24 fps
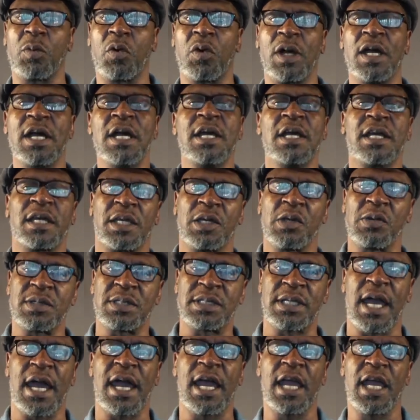or Gil
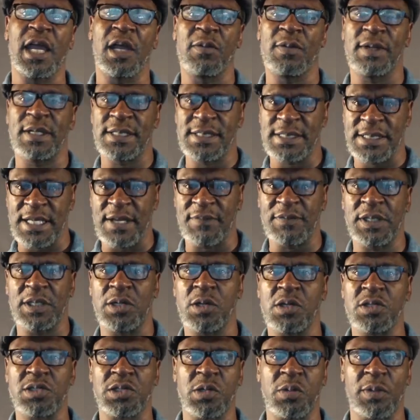Scott Heron in 70
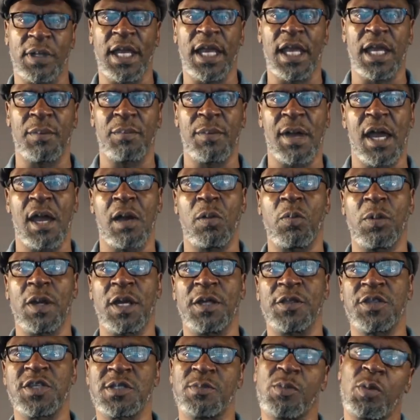also came out
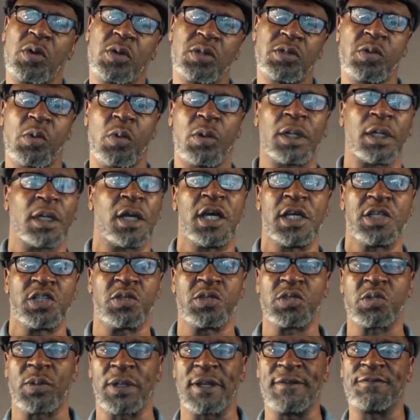with Small Talk on
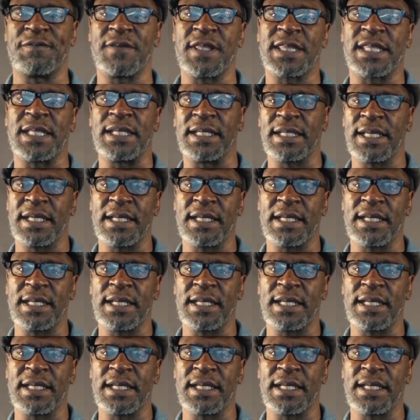125th and